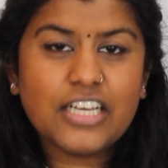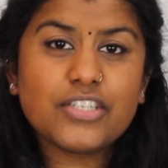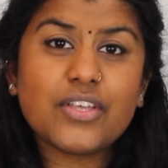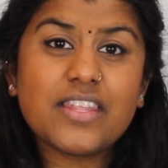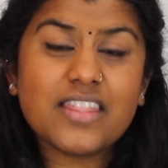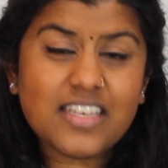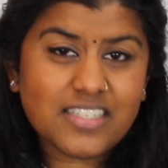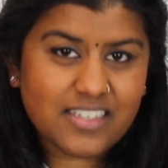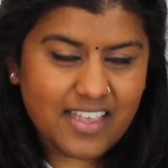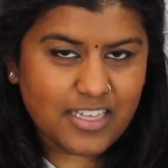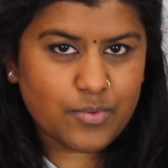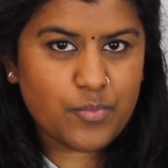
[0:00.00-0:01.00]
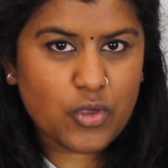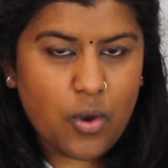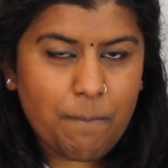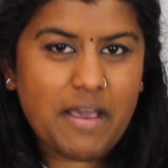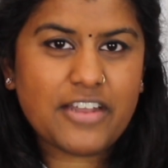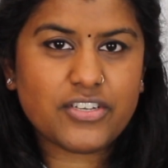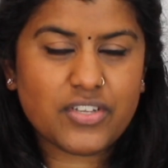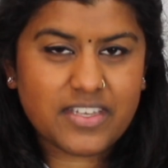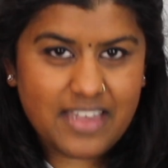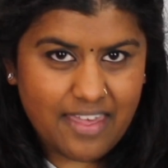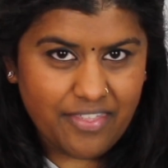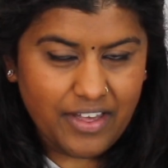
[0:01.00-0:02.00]
So in this case, when we combine it
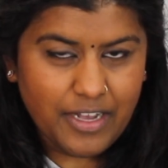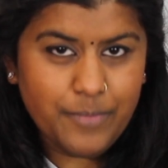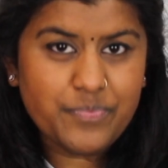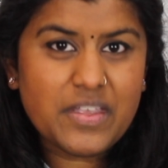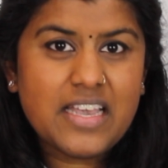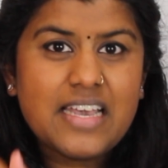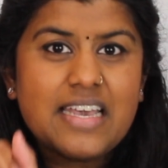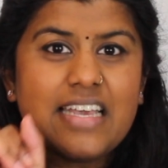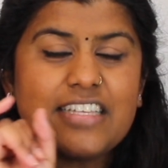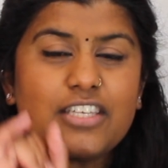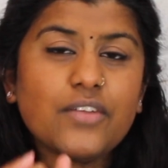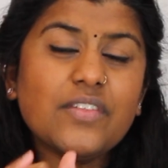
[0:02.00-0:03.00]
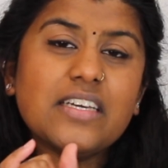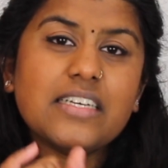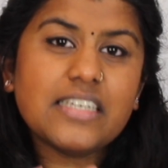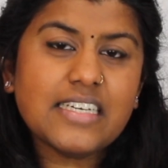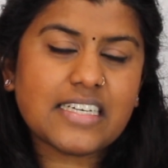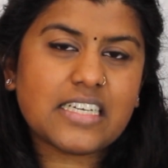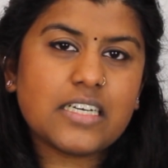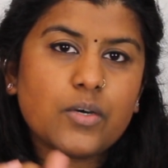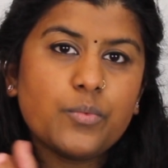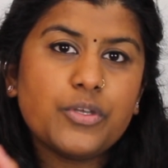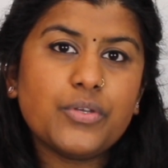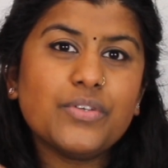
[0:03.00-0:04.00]
together, instead of the ik,
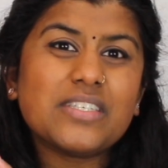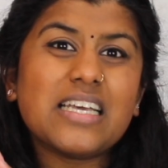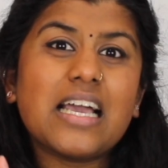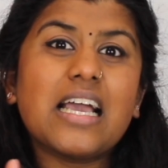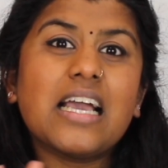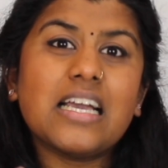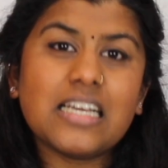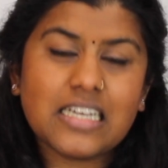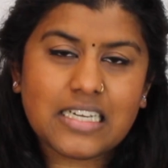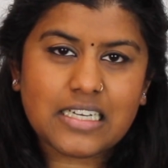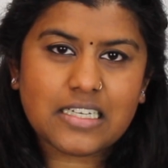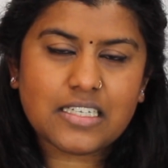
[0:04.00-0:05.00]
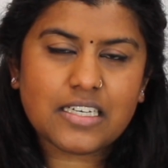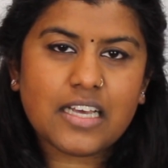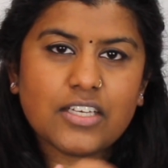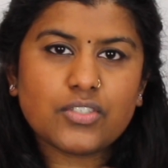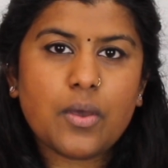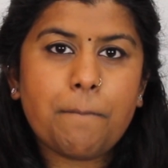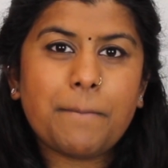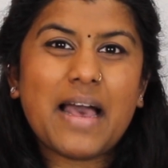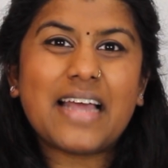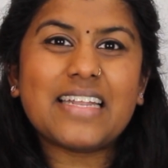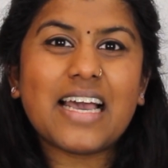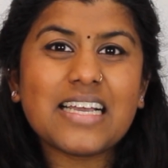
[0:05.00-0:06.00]
we use ng. So
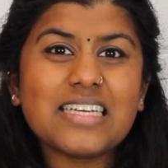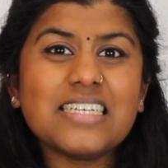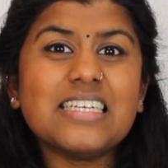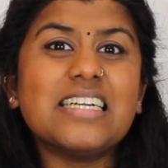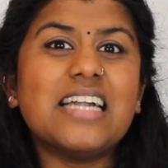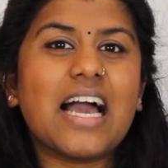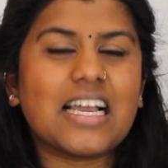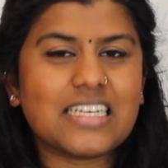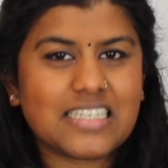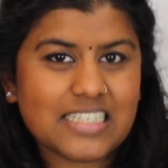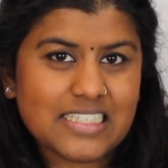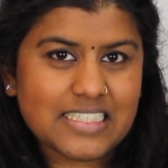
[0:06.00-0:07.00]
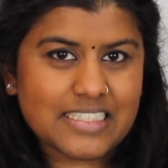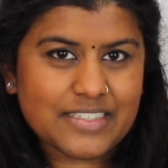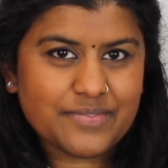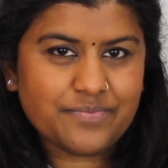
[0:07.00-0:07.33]
panang klange.